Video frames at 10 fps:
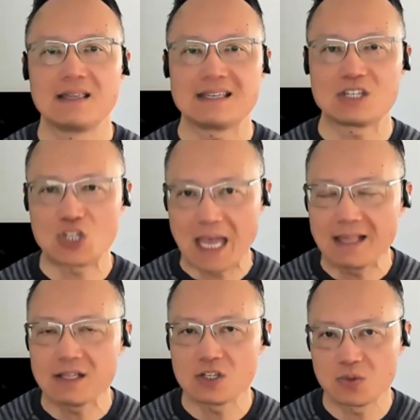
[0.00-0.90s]
The
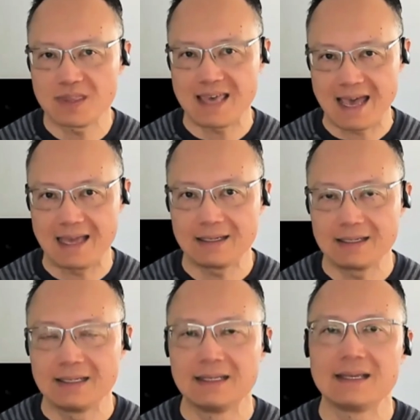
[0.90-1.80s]
challenge with that
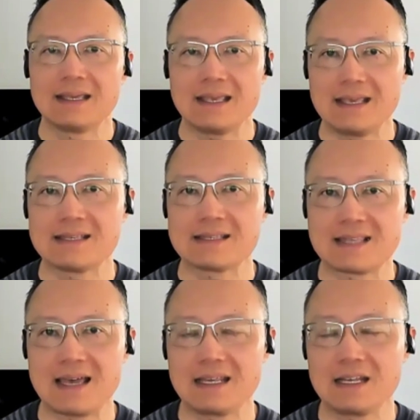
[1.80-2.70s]
is
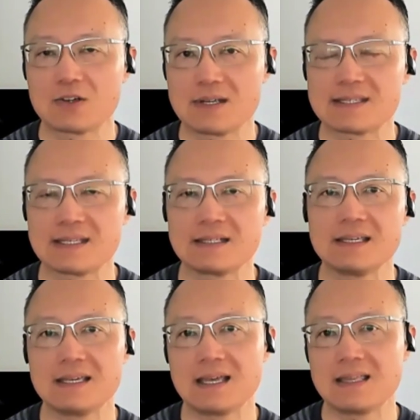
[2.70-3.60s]
that
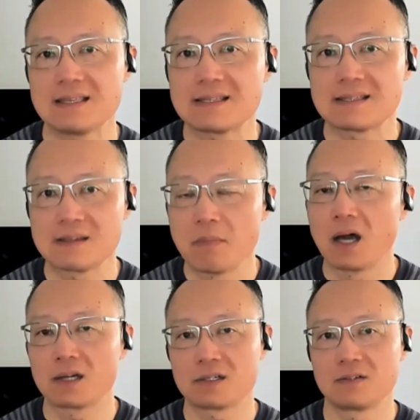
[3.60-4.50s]
increasingly, and this is a
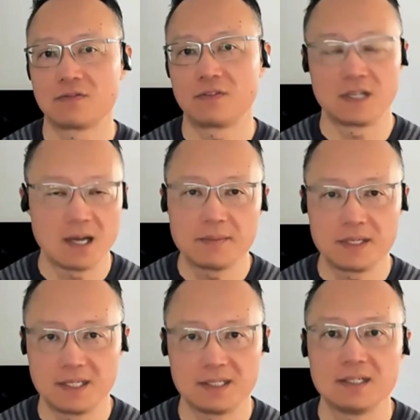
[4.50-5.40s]
modern
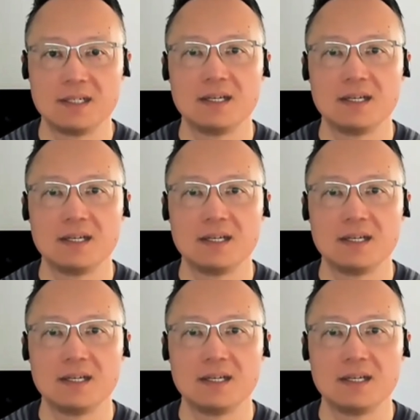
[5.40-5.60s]
phenomena,